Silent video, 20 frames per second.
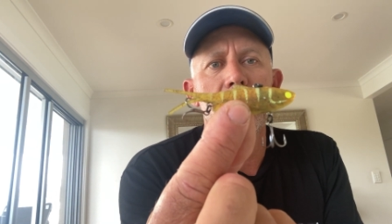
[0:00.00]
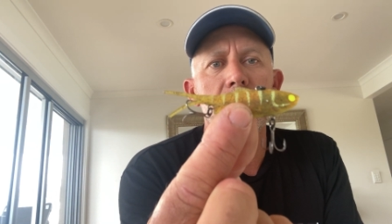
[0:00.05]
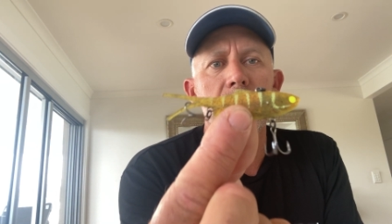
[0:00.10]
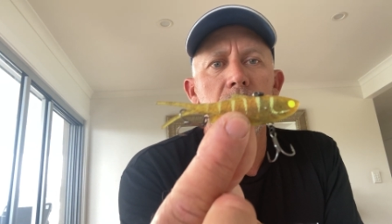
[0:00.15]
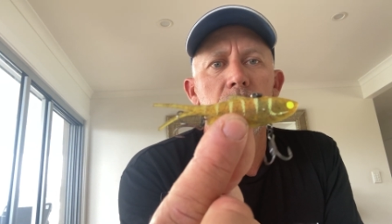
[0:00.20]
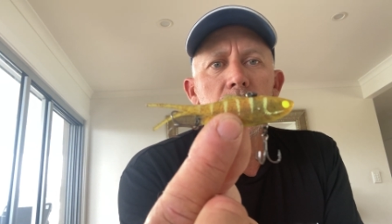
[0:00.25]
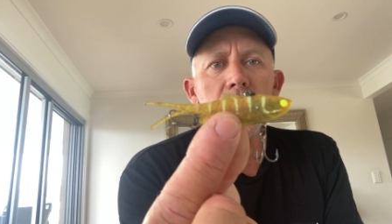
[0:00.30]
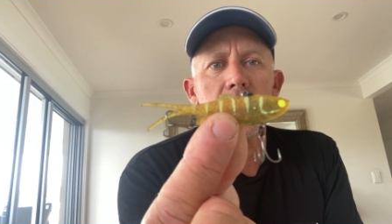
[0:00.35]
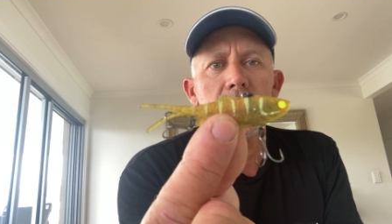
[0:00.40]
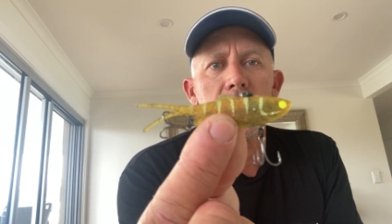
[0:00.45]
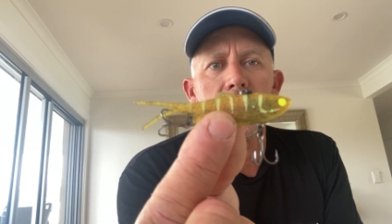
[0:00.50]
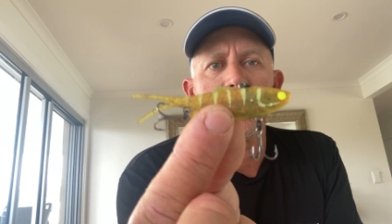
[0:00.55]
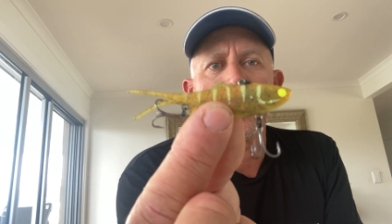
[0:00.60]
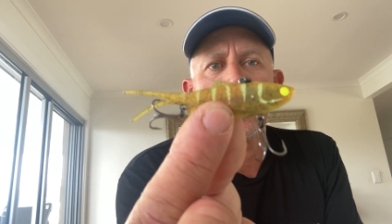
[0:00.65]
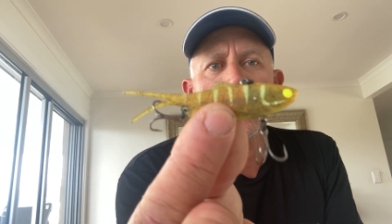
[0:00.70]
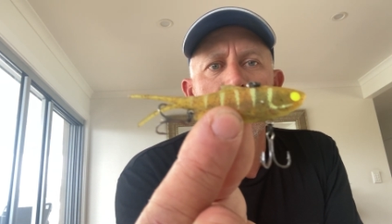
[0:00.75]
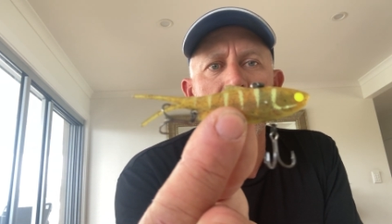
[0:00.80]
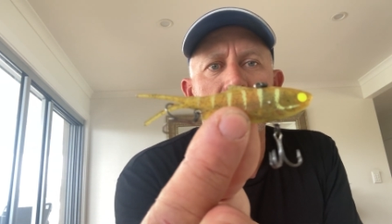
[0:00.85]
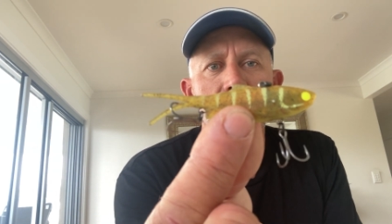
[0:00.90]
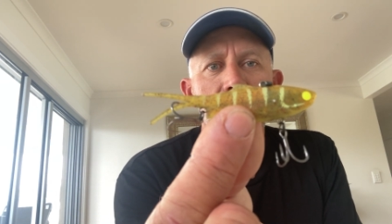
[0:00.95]
this one is
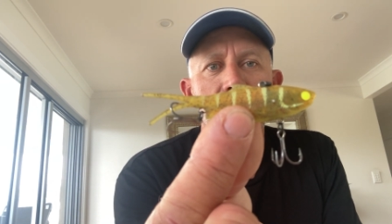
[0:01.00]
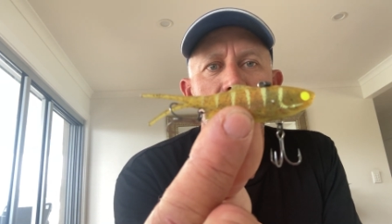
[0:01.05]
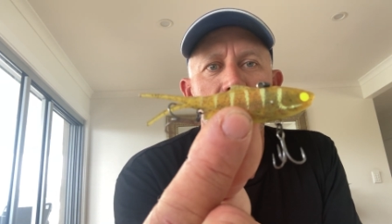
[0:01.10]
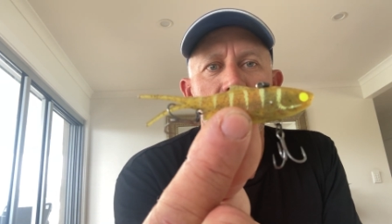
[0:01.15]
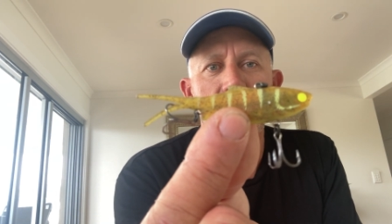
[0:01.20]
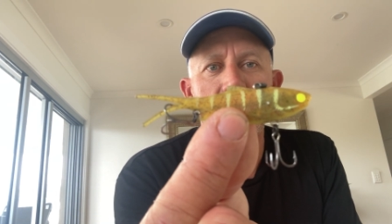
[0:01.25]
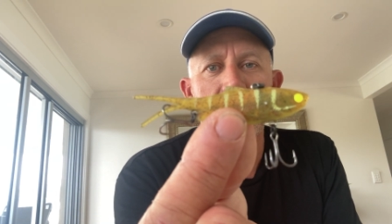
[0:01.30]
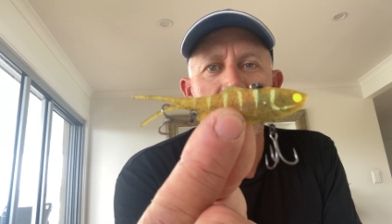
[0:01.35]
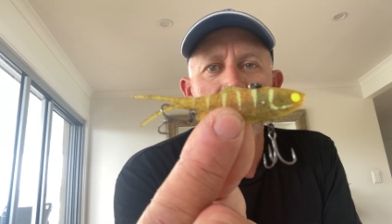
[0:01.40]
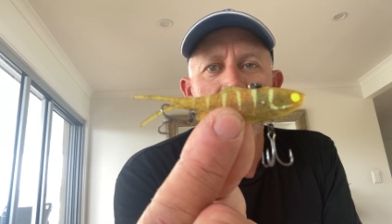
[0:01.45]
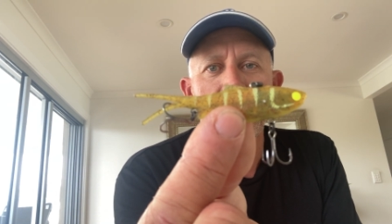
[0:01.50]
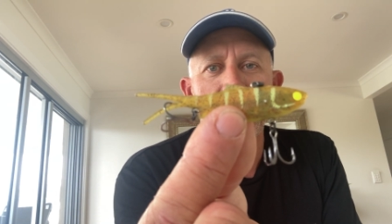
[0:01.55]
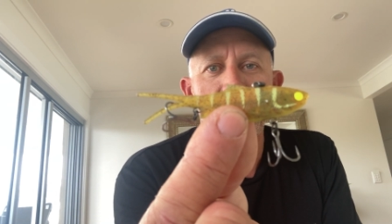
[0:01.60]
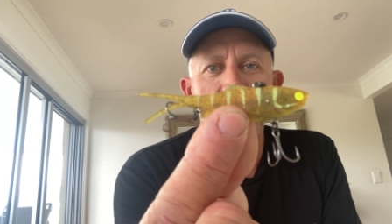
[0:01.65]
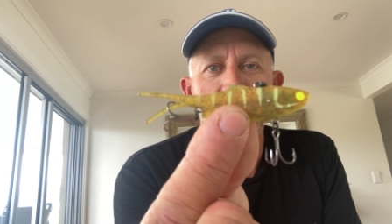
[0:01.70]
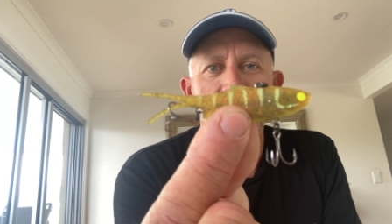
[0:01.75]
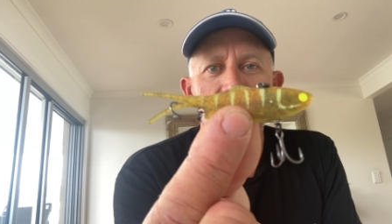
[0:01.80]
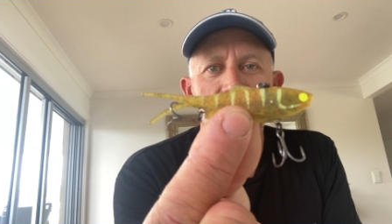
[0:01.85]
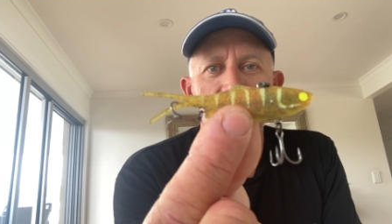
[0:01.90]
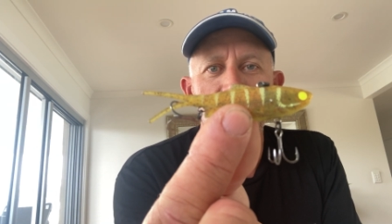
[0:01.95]

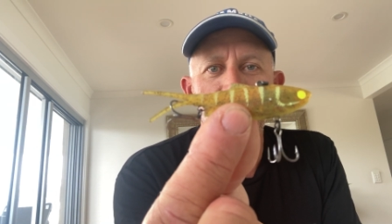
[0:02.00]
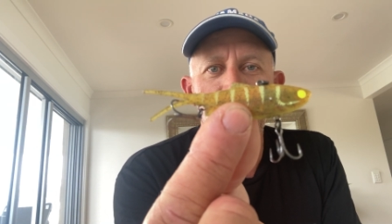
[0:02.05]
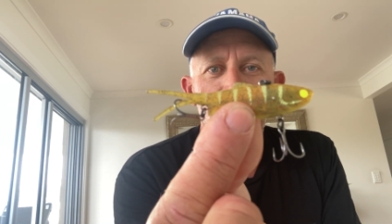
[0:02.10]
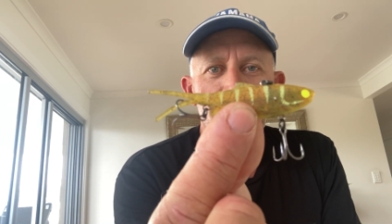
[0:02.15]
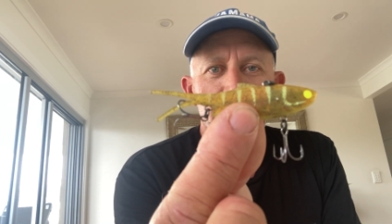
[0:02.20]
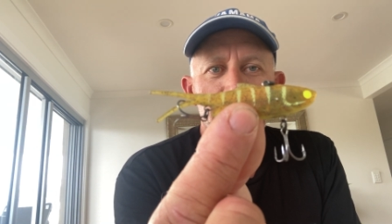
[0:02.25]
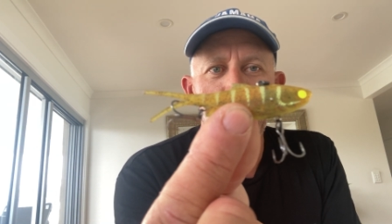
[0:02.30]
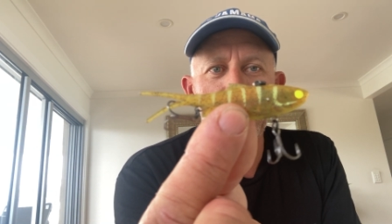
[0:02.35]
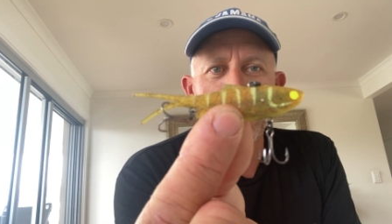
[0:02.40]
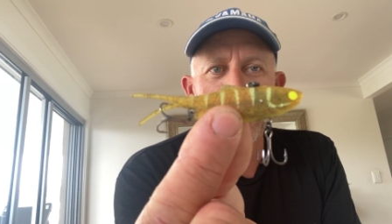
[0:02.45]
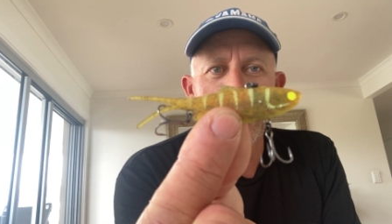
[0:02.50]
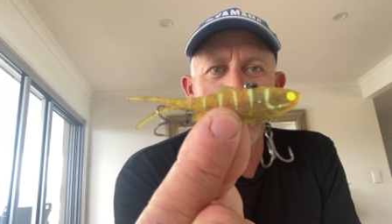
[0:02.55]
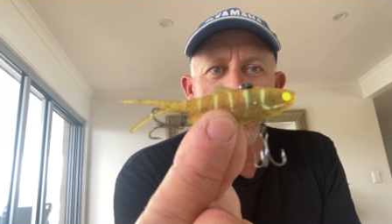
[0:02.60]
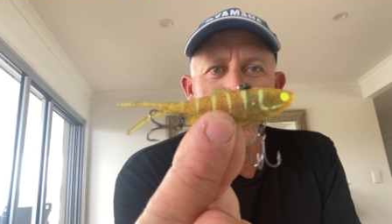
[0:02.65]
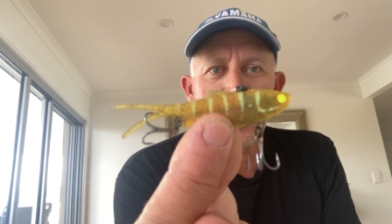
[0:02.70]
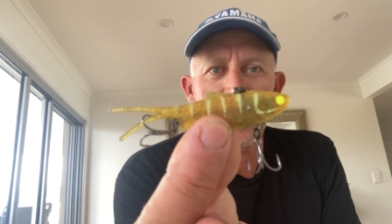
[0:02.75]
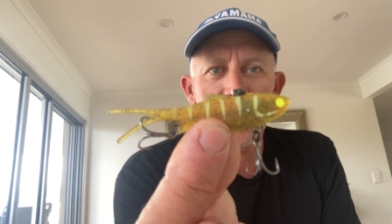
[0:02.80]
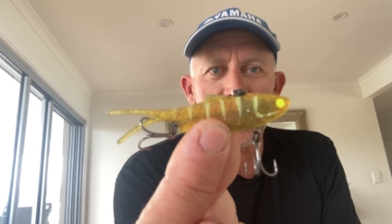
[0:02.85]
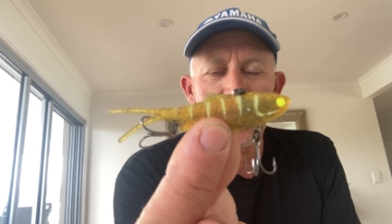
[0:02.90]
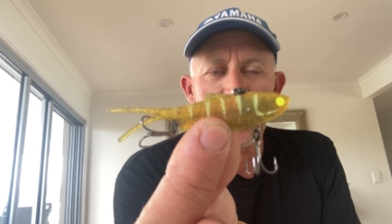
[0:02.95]
a lot of people love
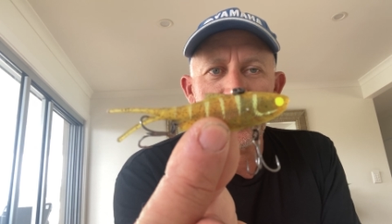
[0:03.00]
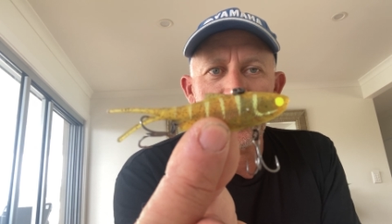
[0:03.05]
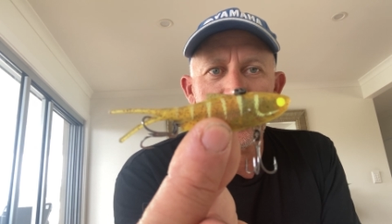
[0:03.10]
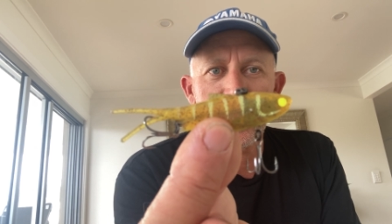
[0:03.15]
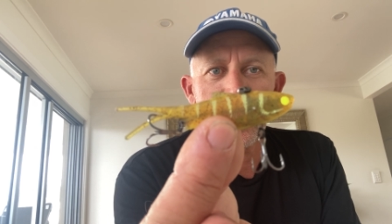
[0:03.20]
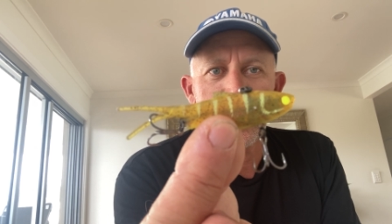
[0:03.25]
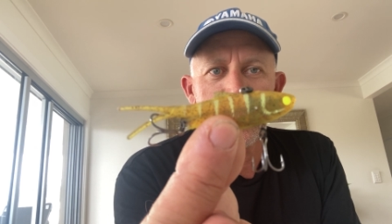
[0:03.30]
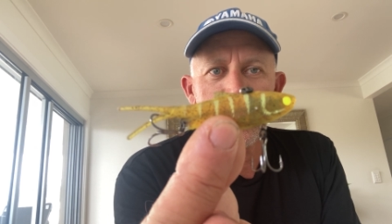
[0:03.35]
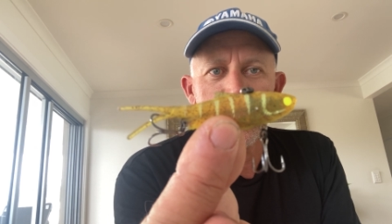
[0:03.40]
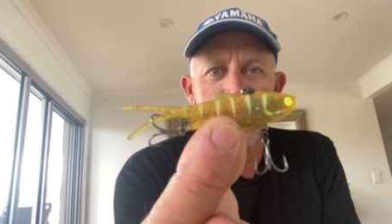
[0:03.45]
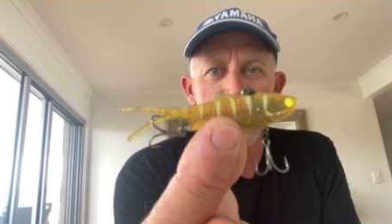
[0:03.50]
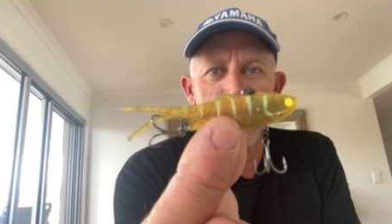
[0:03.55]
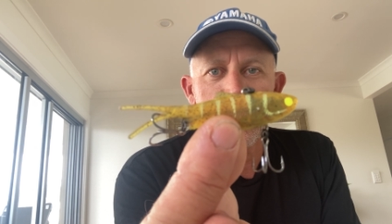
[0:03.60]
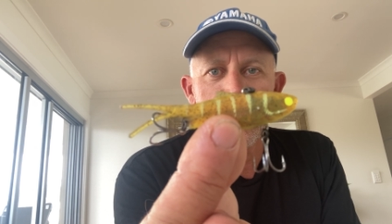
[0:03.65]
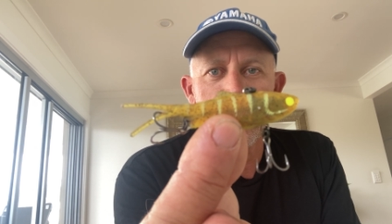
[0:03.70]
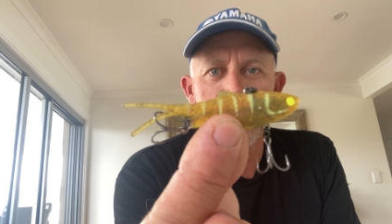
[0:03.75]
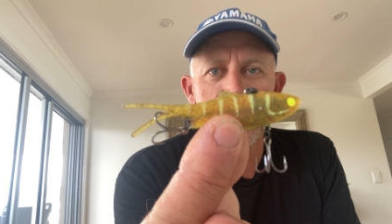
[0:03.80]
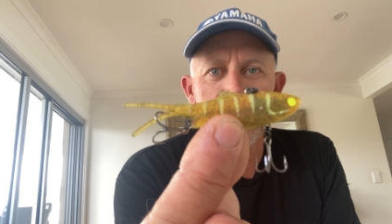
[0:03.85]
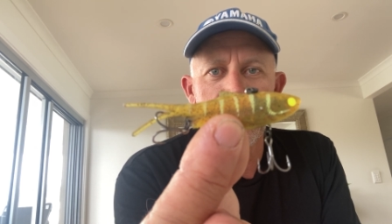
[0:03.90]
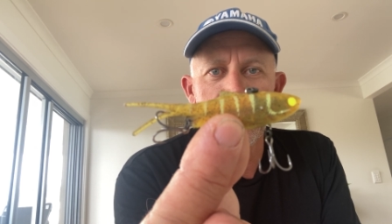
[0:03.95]
this lure, and
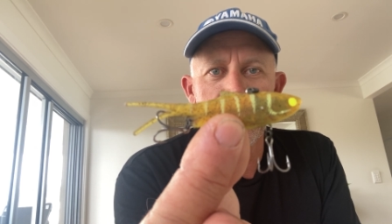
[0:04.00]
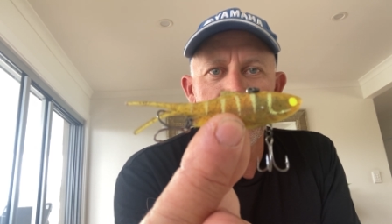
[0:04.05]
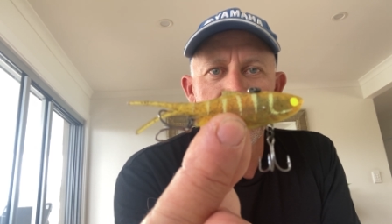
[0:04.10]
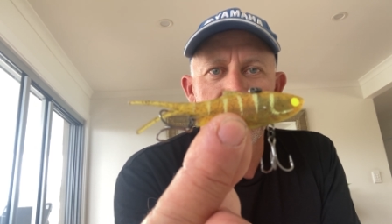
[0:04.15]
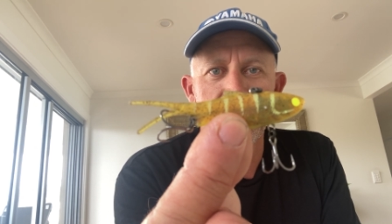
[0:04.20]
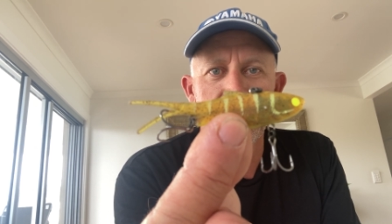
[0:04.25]
yeah, it